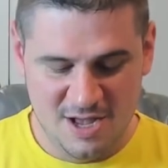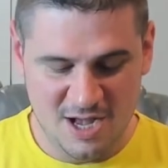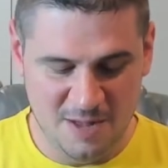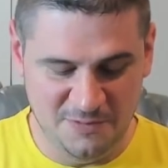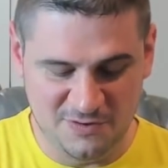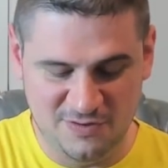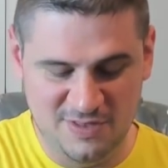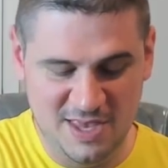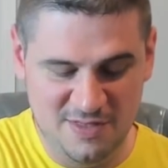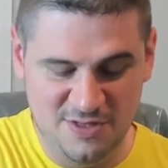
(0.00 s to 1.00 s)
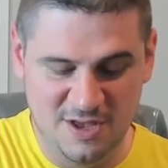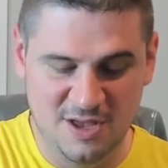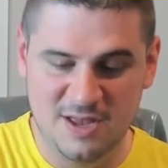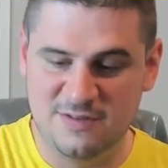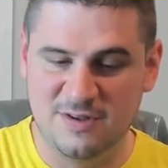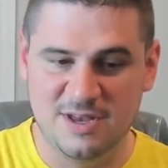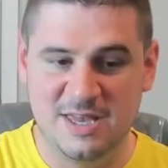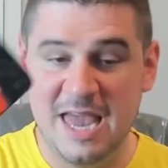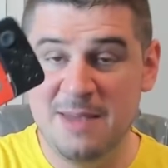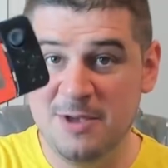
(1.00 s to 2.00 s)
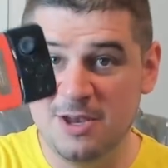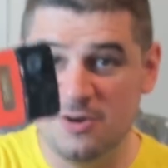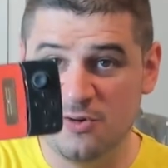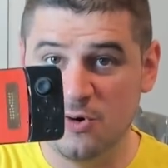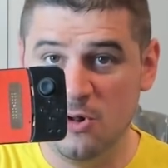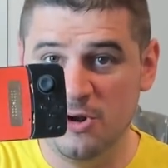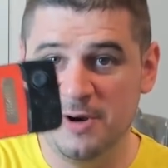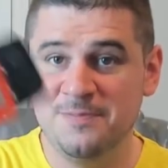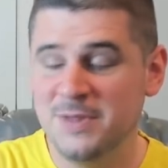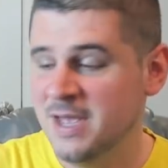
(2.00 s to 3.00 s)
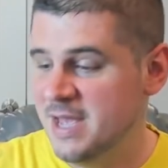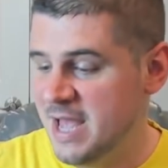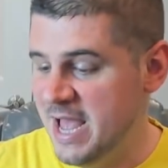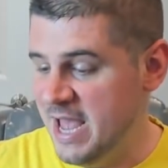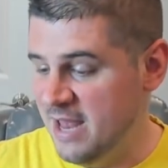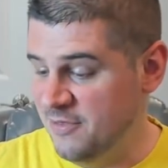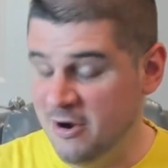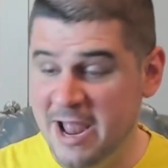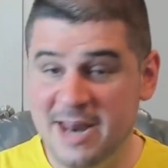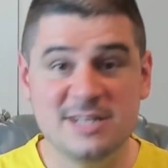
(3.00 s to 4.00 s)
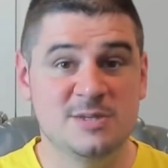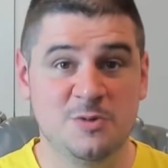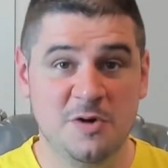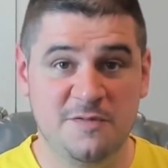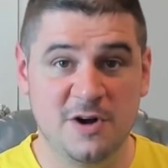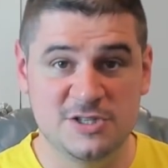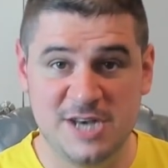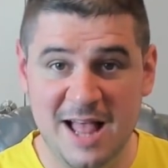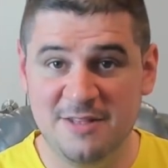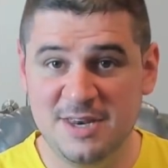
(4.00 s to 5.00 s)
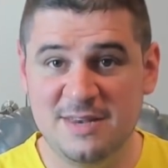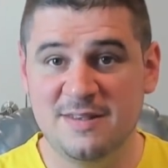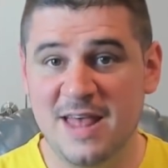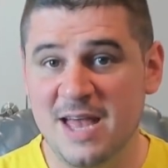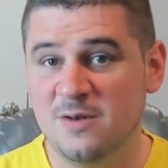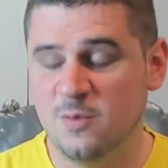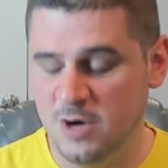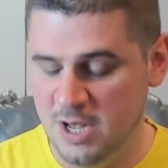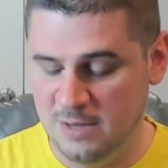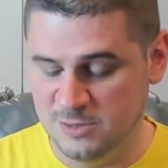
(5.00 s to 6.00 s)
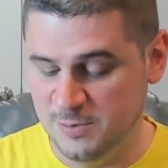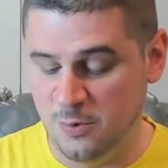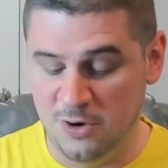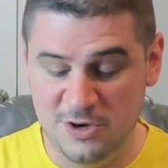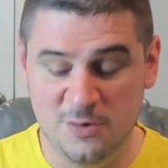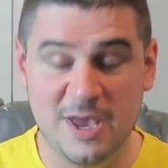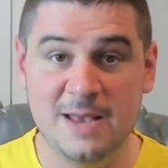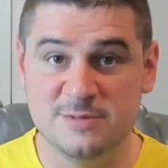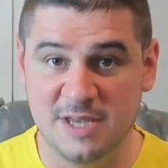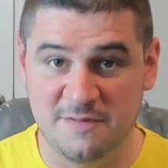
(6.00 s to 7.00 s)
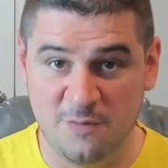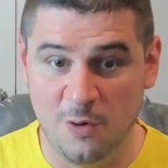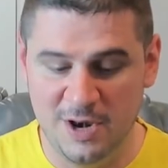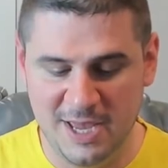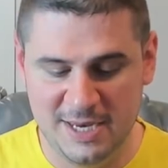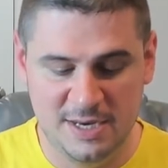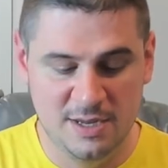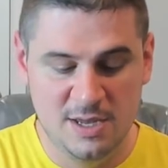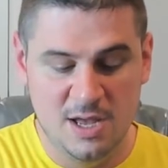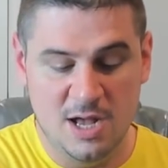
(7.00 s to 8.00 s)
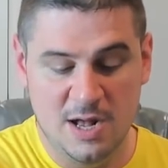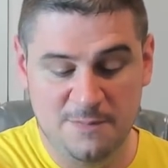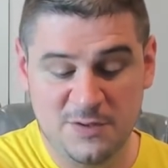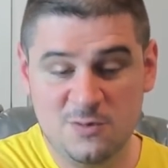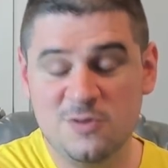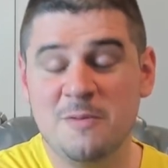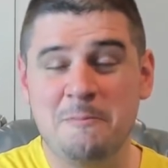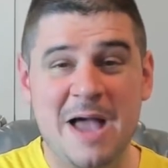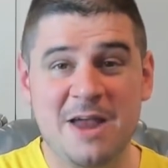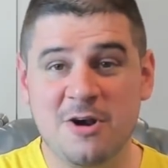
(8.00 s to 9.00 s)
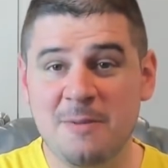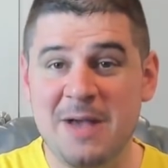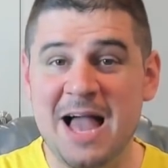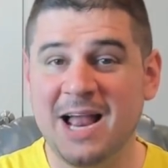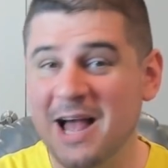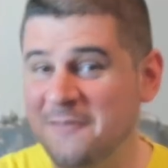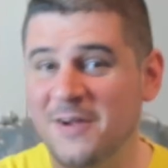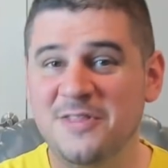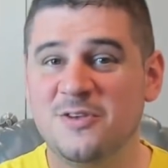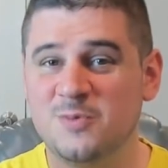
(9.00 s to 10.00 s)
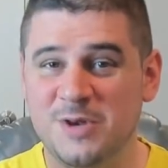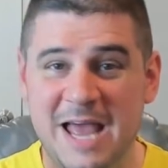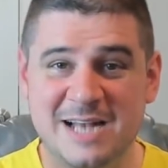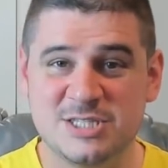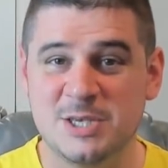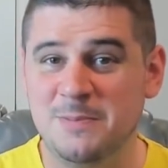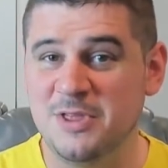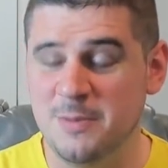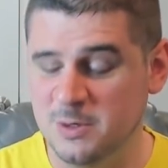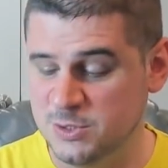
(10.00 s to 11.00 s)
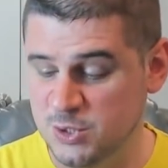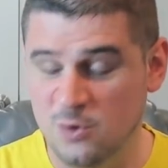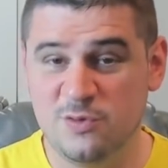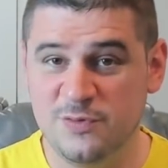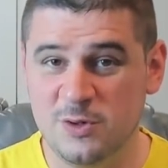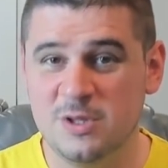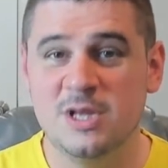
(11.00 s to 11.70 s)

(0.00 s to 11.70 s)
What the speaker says: This is it's a gaming controller, and they're adding some new functionality to that, supporting new games like Fortnite. This one's a battery pack. I find this one to actually be the most useful.